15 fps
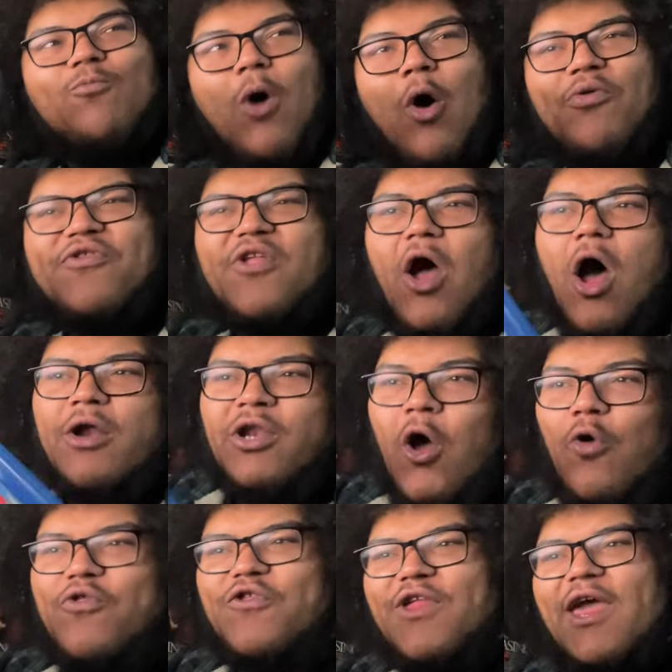Won't start
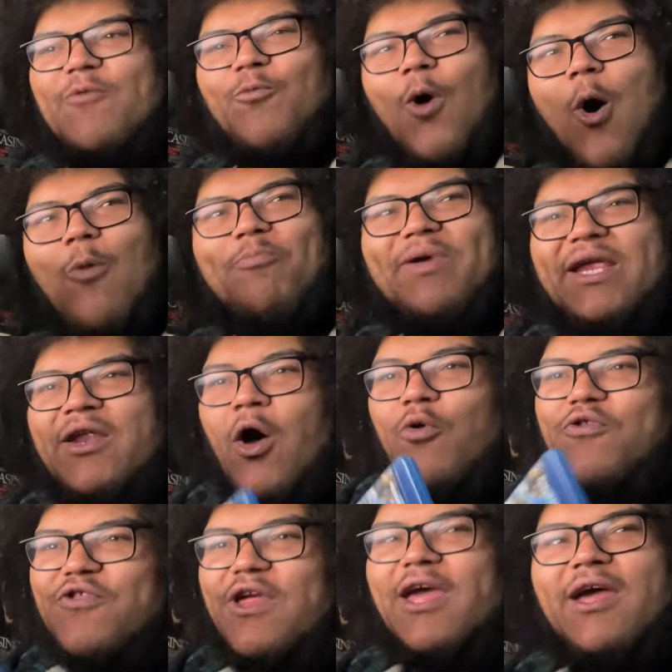no shit, won't be
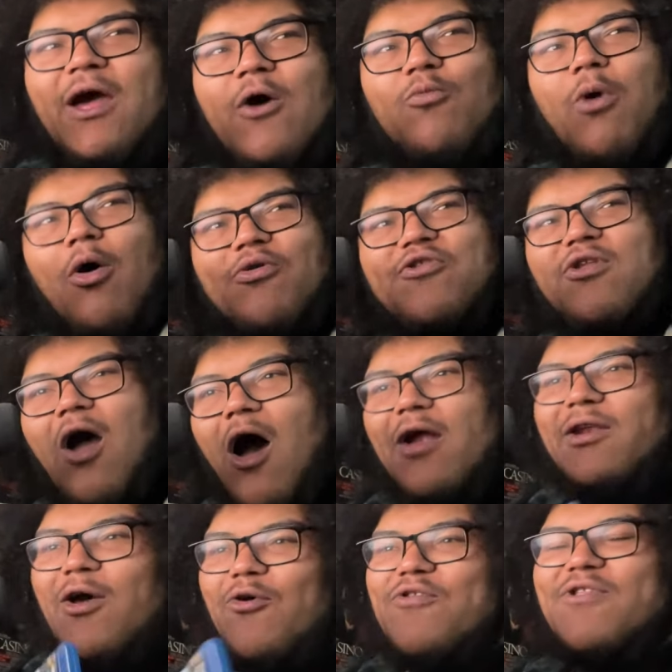no shit, won't
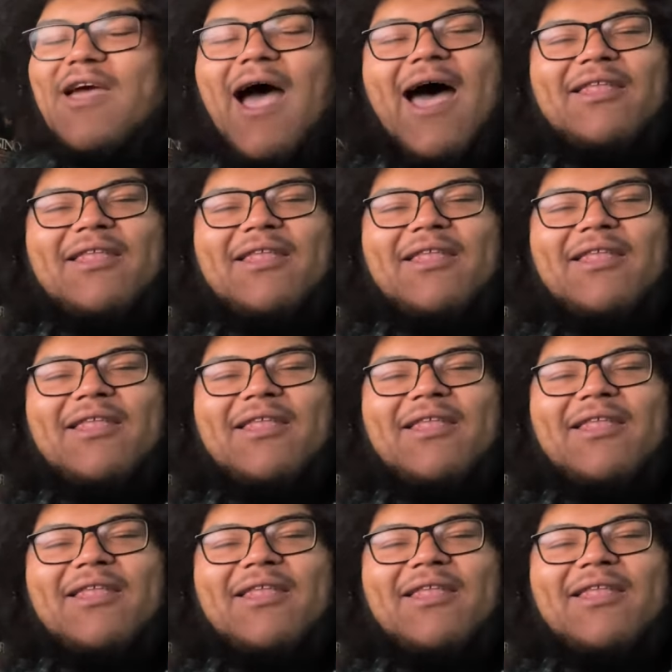start no shit.